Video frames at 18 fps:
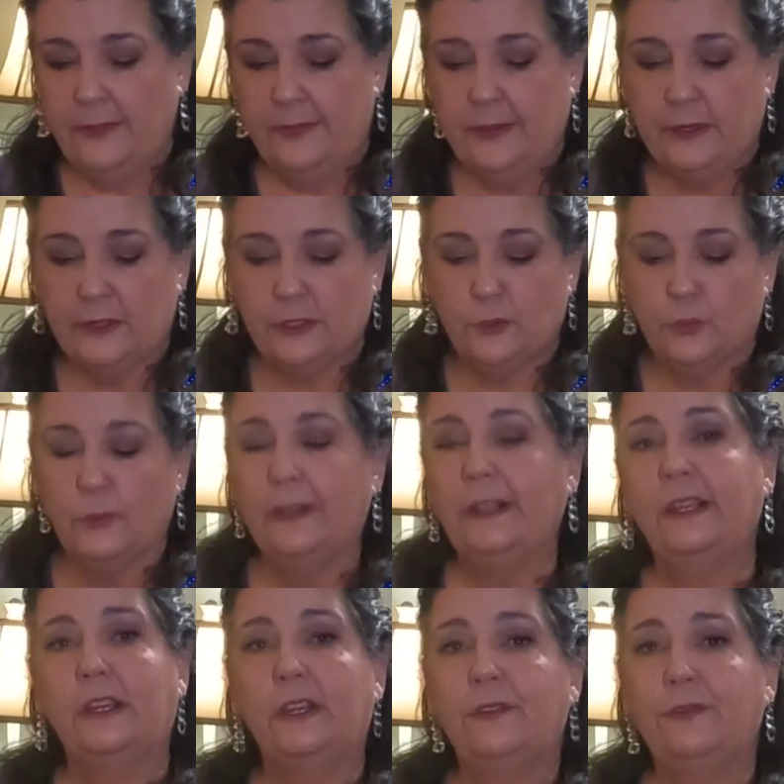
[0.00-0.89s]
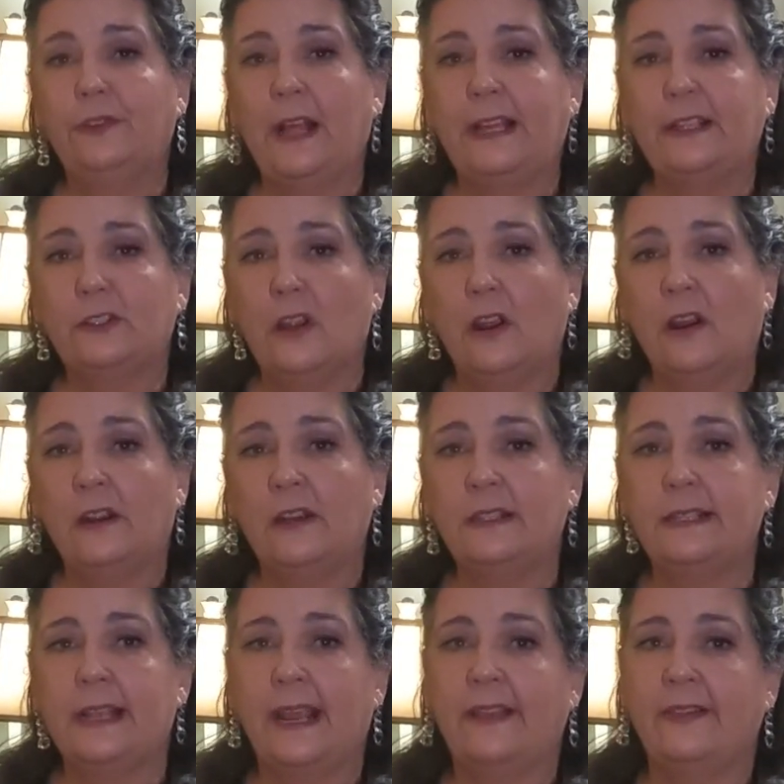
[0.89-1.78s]
There's really good
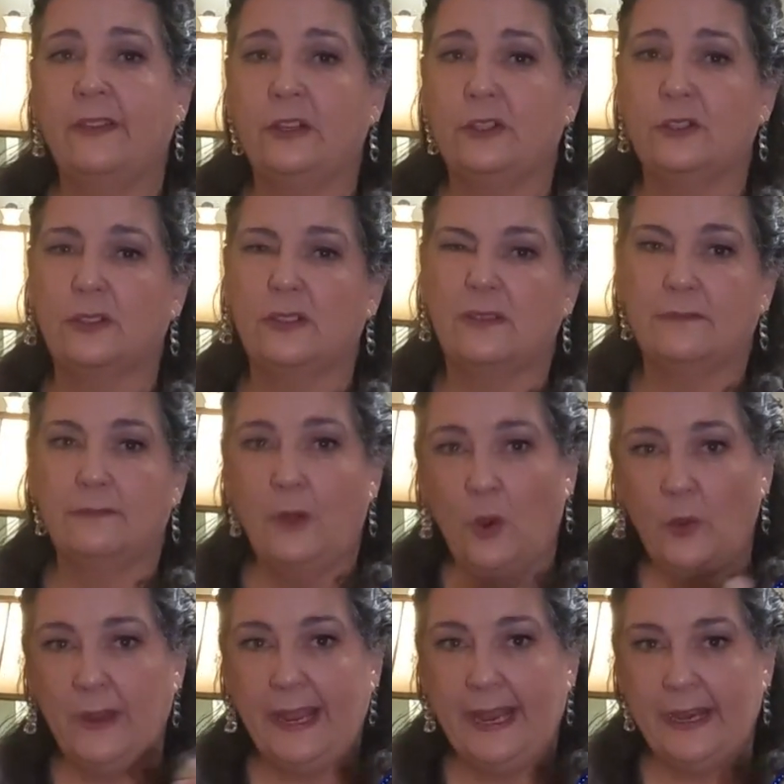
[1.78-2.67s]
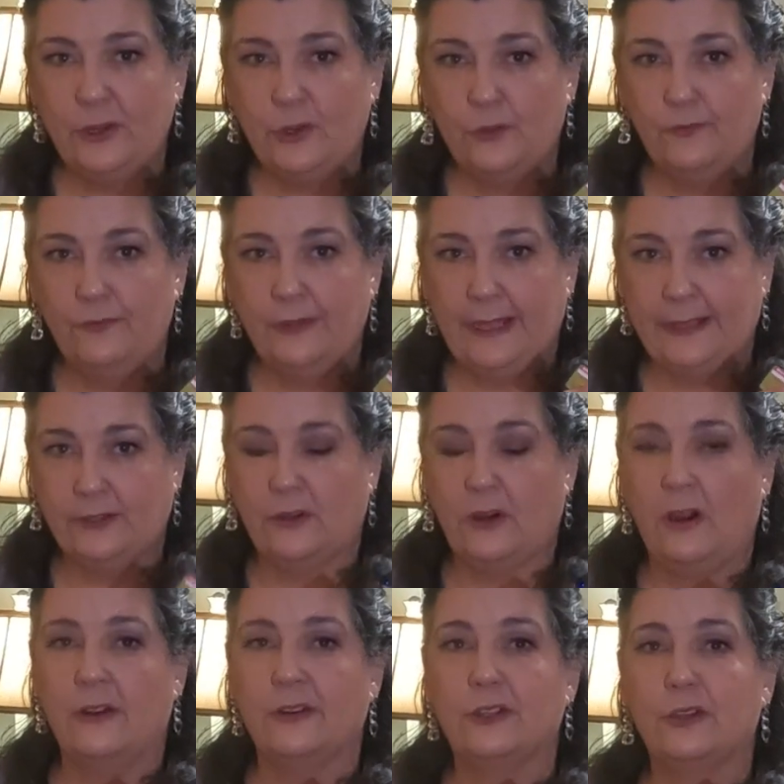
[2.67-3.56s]
flashcards and there's okay
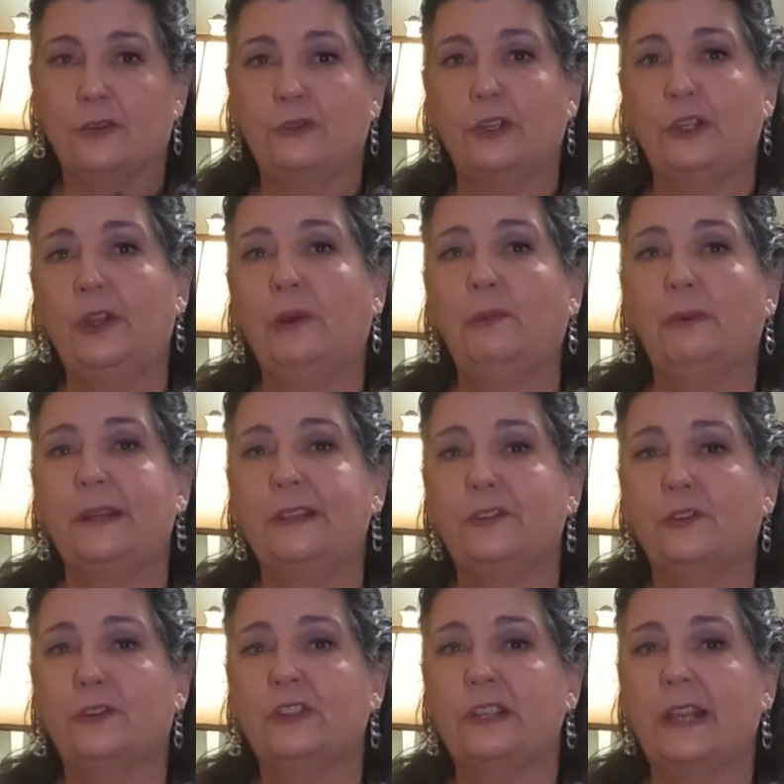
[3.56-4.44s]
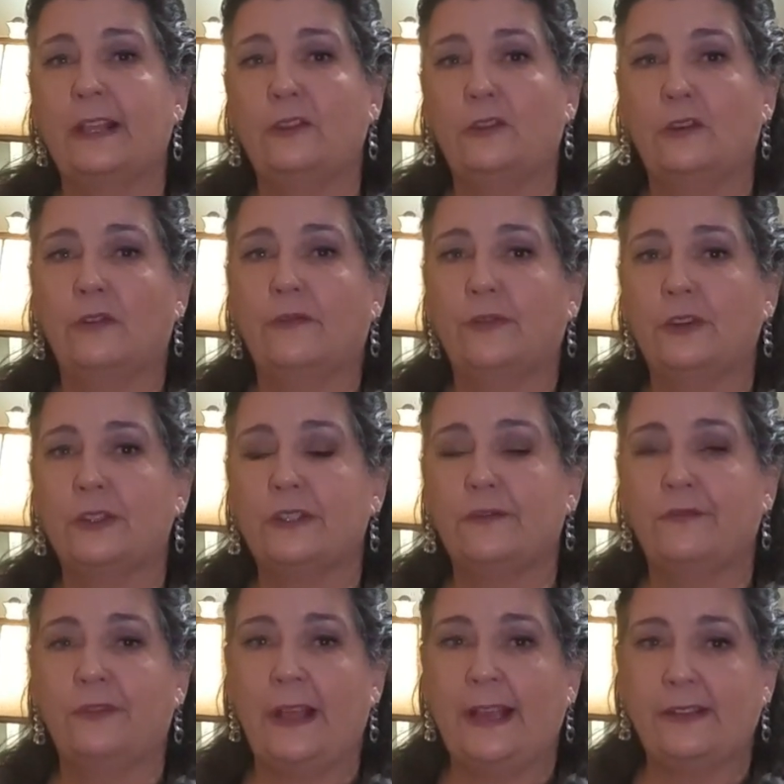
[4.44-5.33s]
flashcards. So do your research and look for
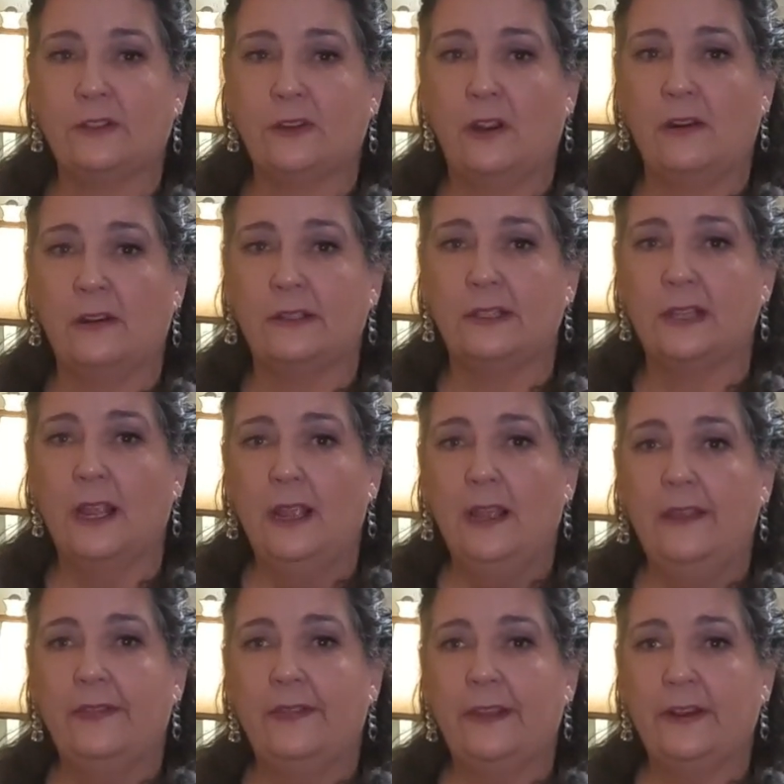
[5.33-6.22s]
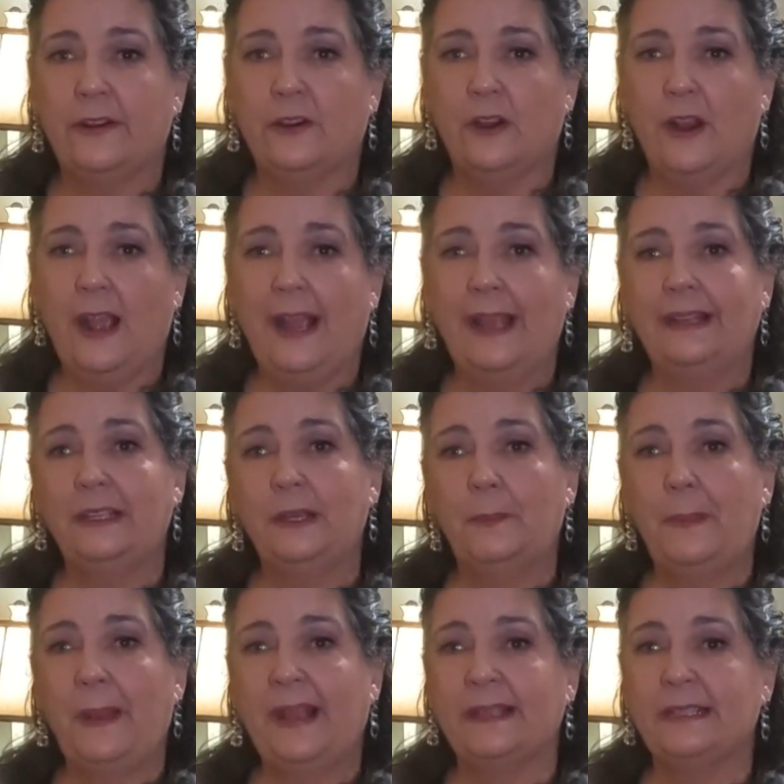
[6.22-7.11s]
some flashcards that are high
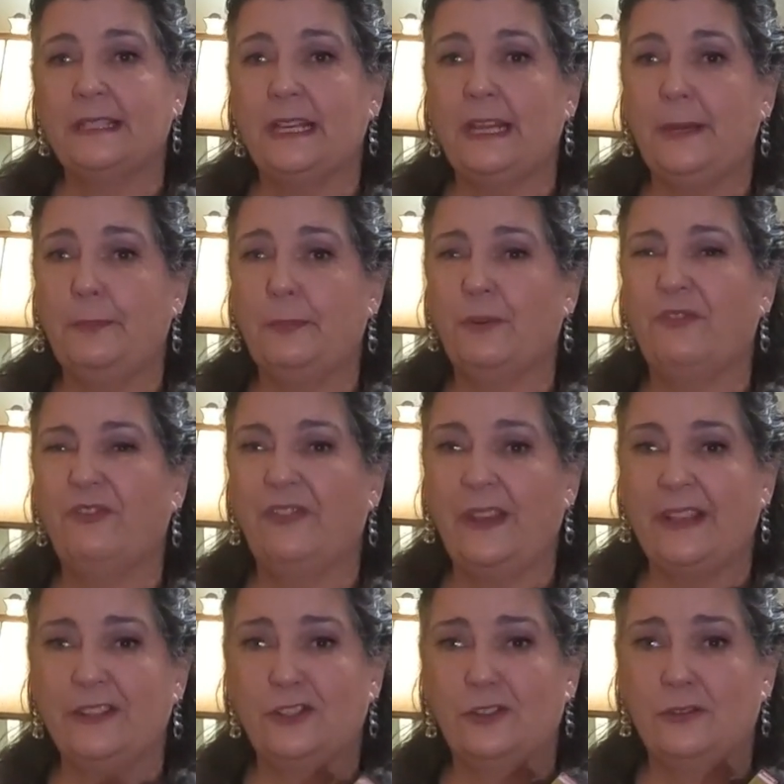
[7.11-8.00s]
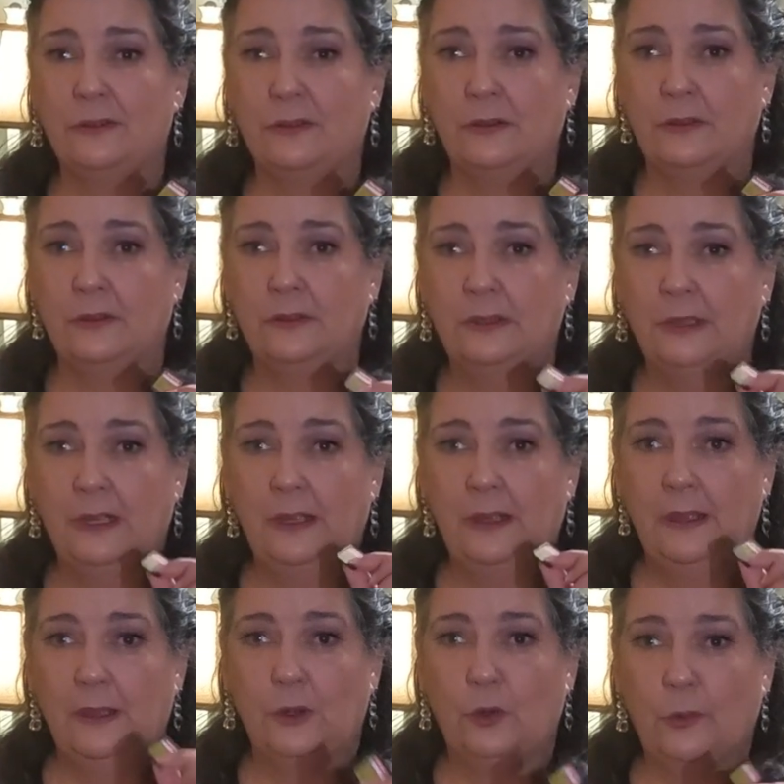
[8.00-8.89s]
capacity, professional
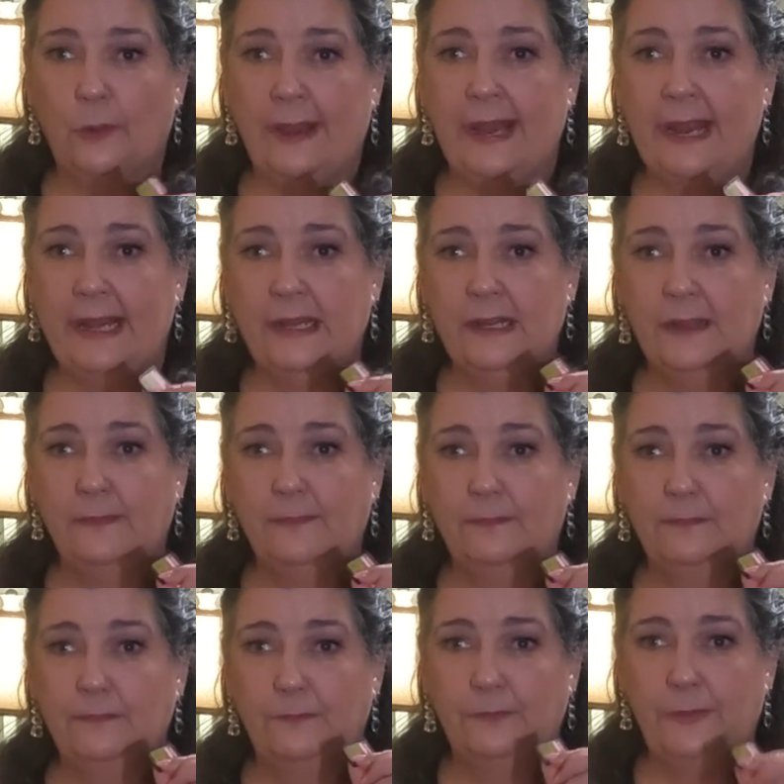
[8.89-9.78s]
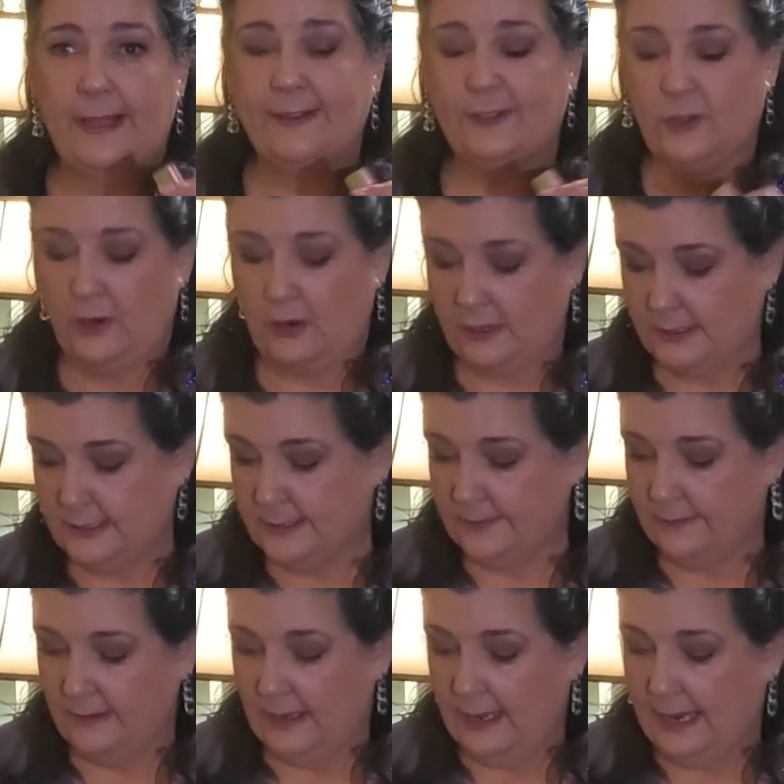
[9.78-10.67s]
grade
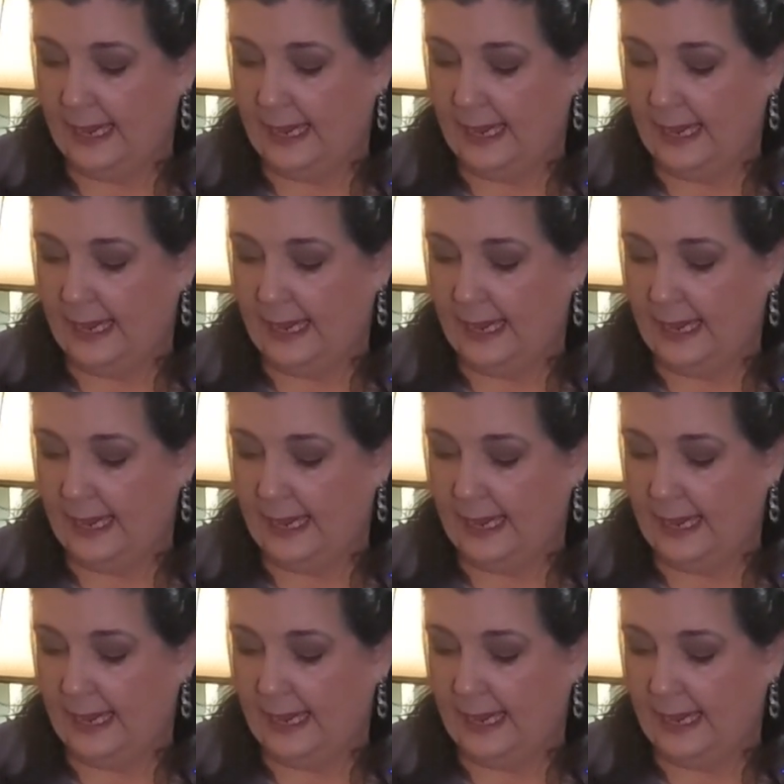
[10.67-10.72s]
flashcards.